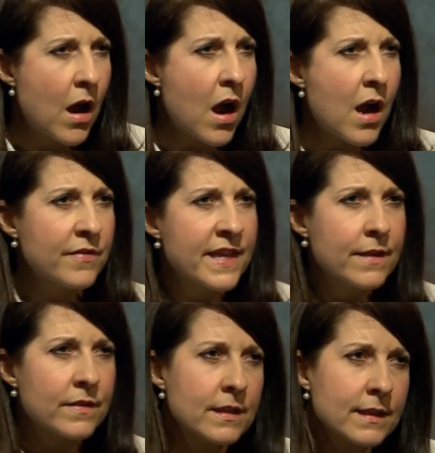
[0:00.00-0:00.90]
I
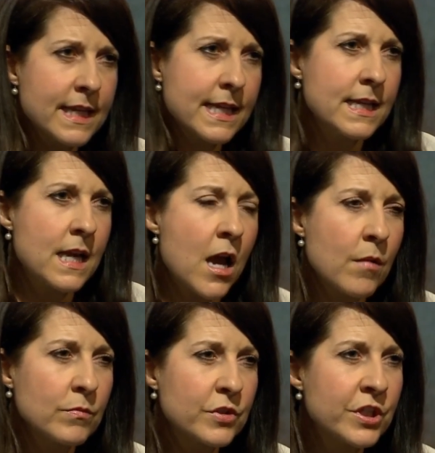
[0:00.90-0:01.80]
think that
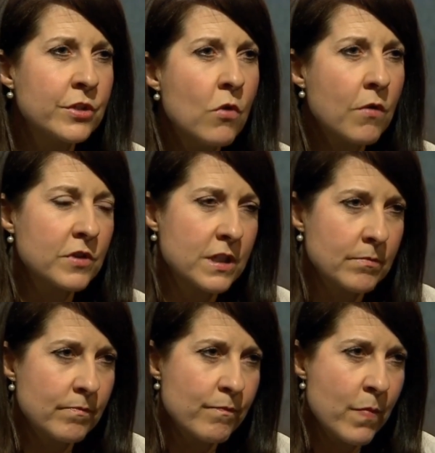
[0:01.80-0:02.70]
too
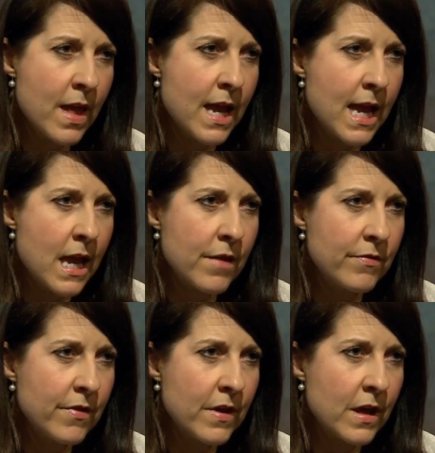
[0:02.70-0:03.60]
often
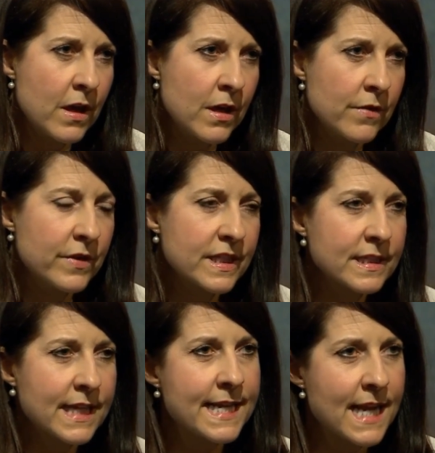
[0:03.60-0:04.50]
the
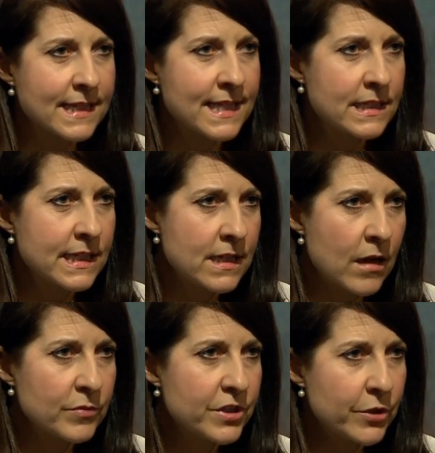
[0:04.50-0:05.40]
state has ended
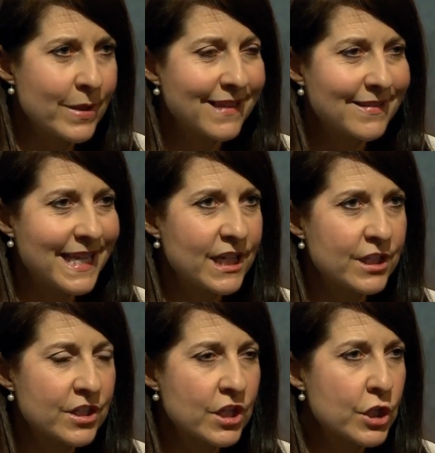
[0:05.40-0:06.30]
up doing
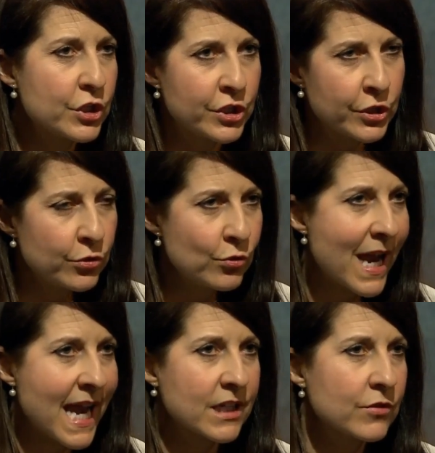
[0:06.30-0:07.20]
things to
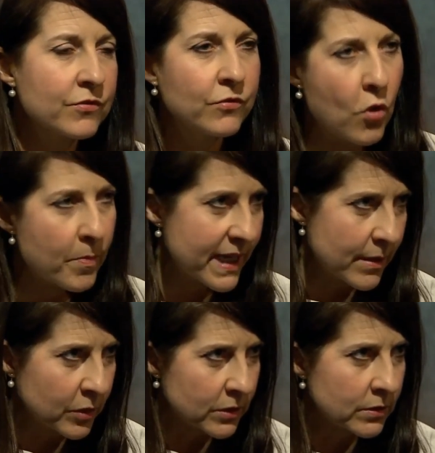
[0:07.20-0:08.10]
and for
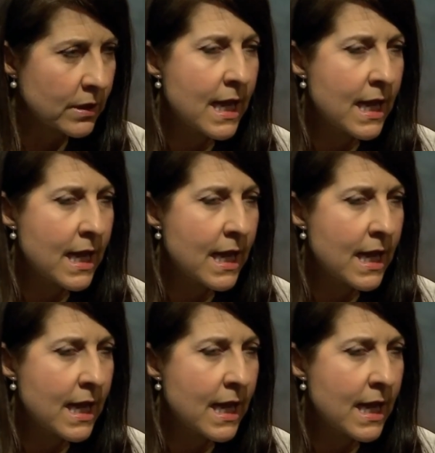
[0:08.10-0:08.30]
people,